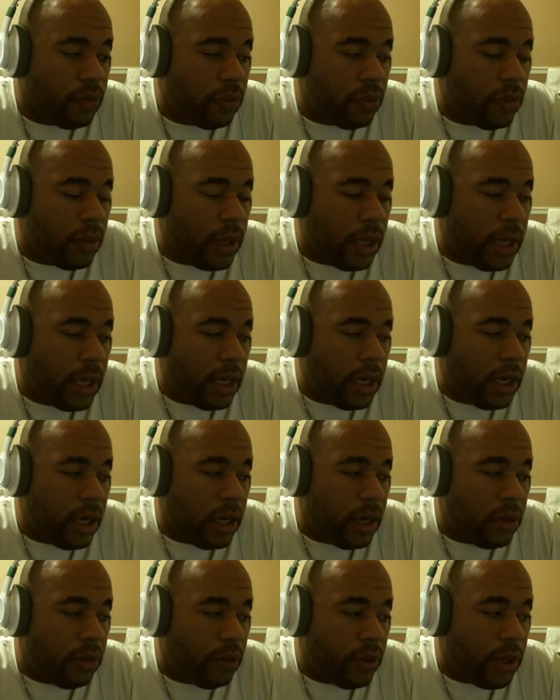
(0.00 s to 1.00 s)
And in another
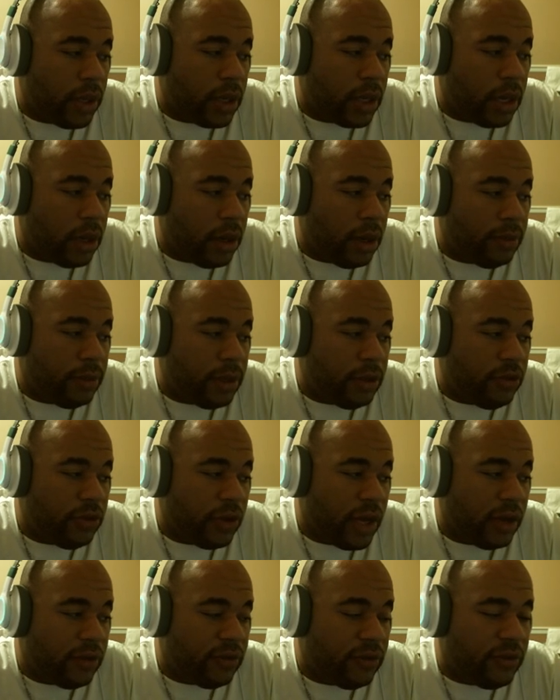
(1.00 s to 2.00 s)
week, I'll update you guys
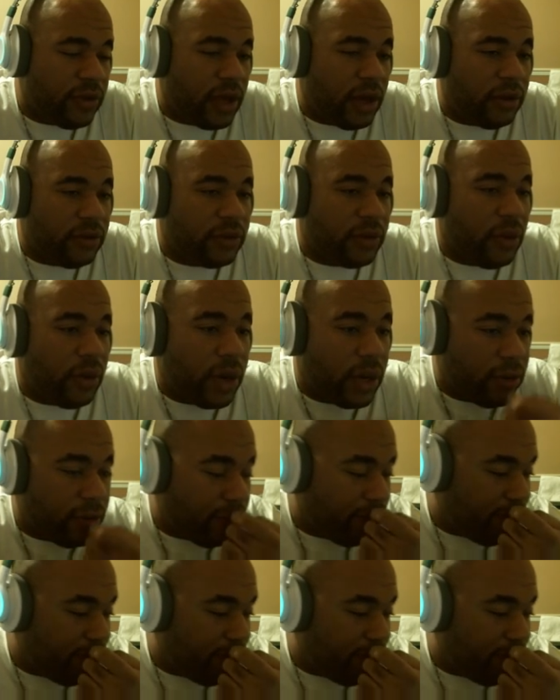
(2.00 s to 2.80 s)
and see how it's going. I should be